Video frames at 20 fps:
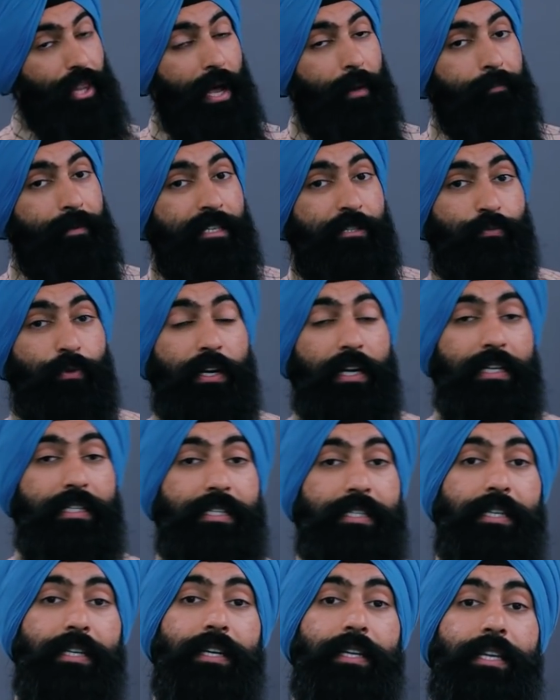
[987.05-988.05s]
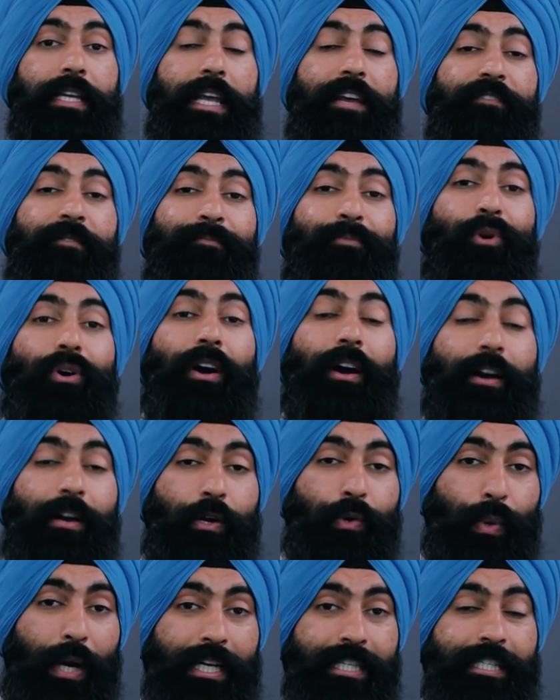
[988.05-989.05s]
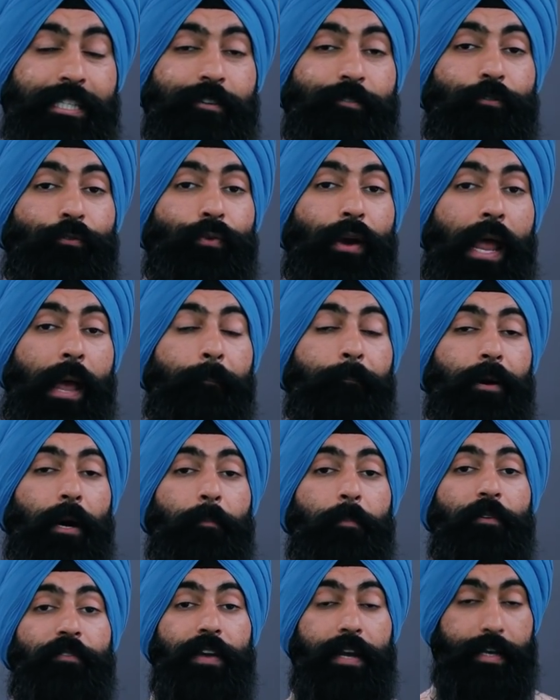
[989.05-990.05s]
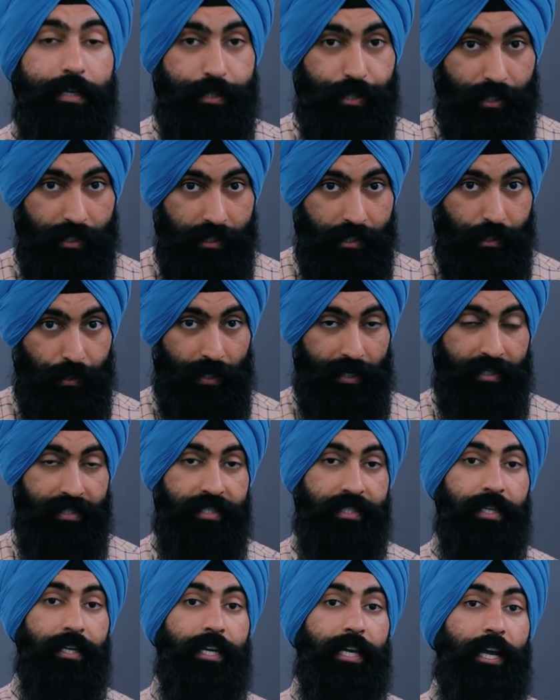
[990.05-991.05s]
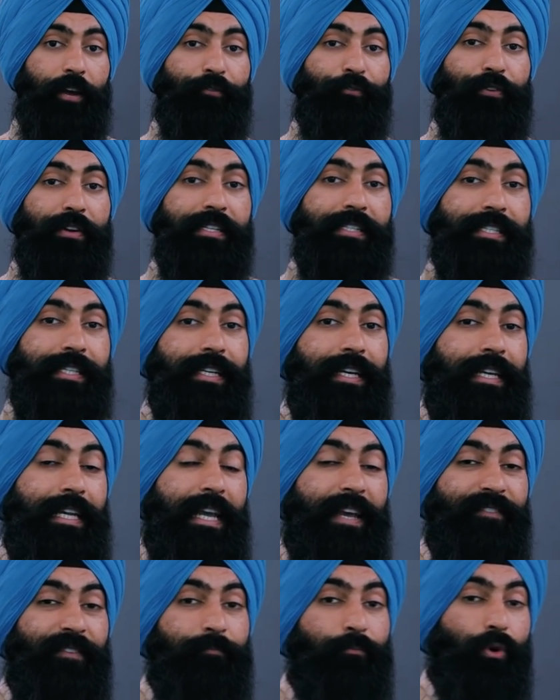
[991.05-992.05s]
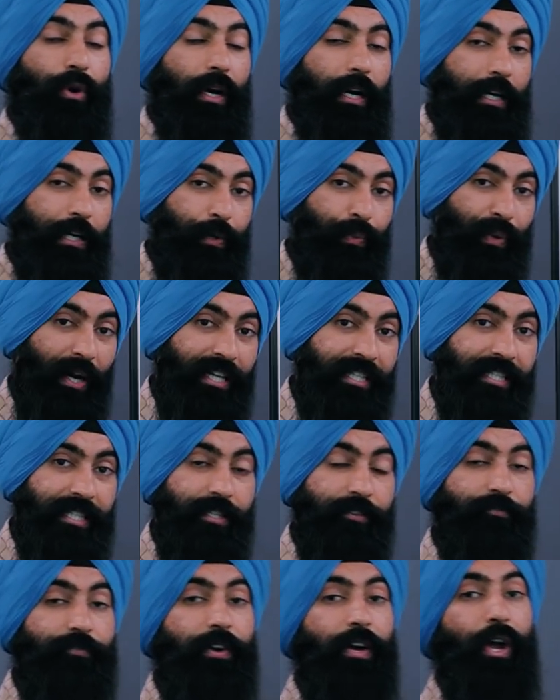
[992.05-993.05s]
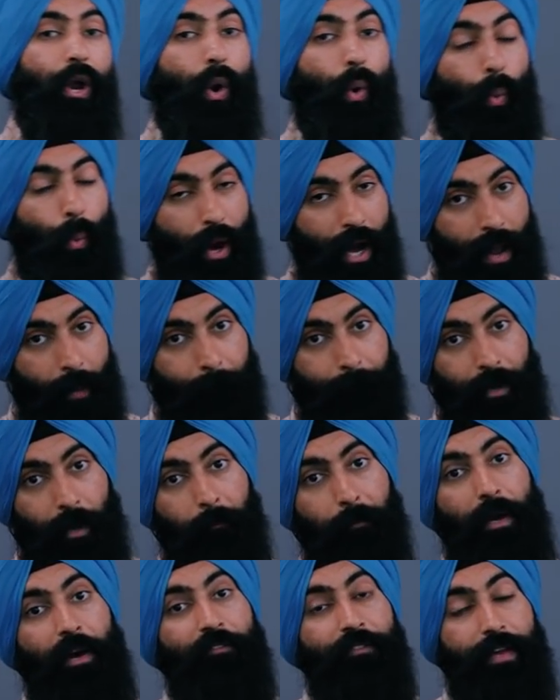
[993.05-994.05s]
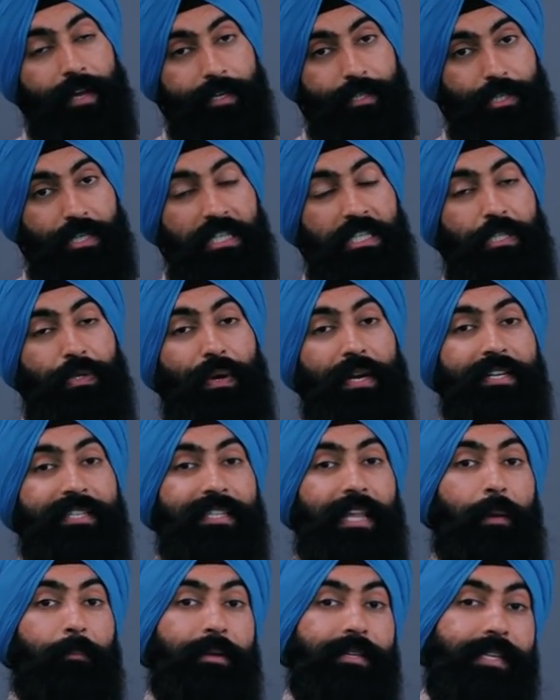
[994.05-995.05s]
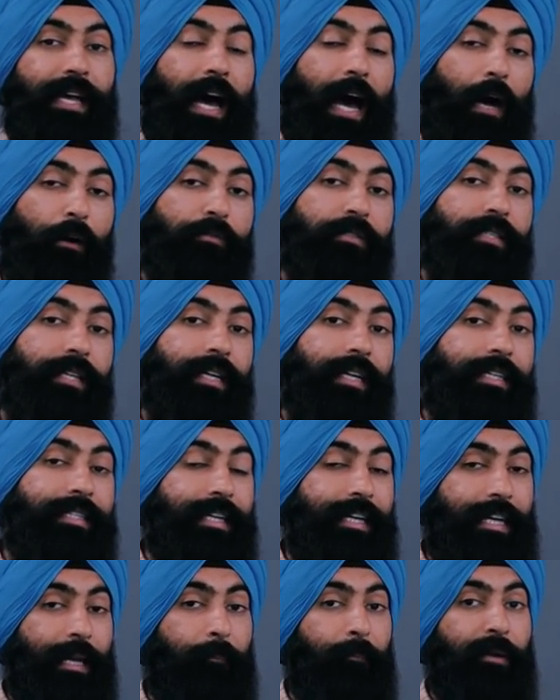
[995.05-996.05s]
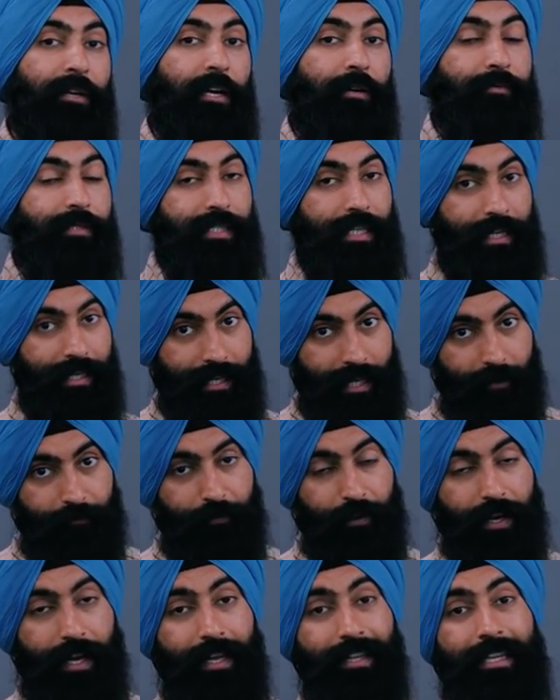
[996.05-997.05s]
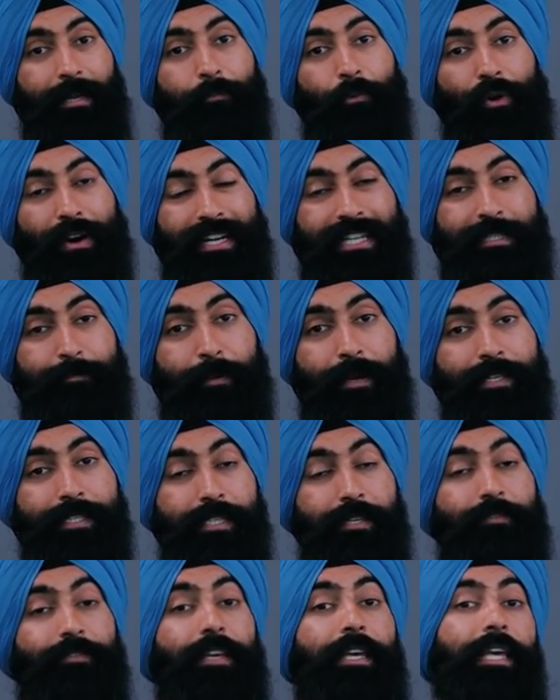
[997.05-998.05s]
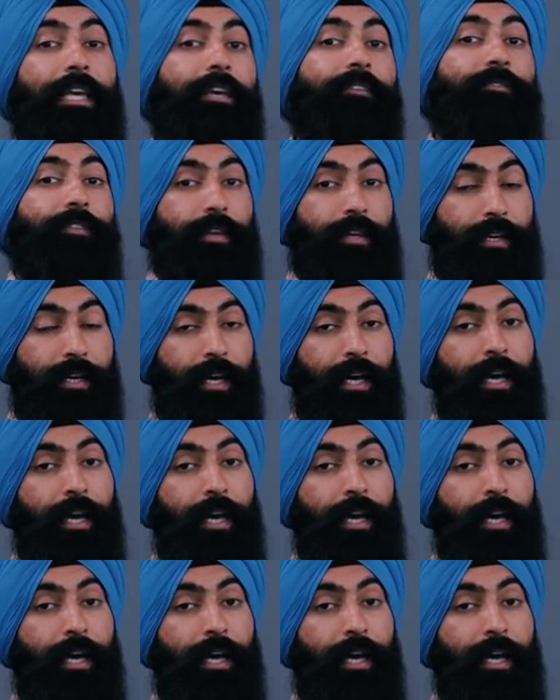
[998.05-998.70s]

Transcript: that means we could see an even more aggressive ramp up of interest rates. If we see an even more aggressive ramp up of interest rates, that means housing is going to become significantly more expensive, even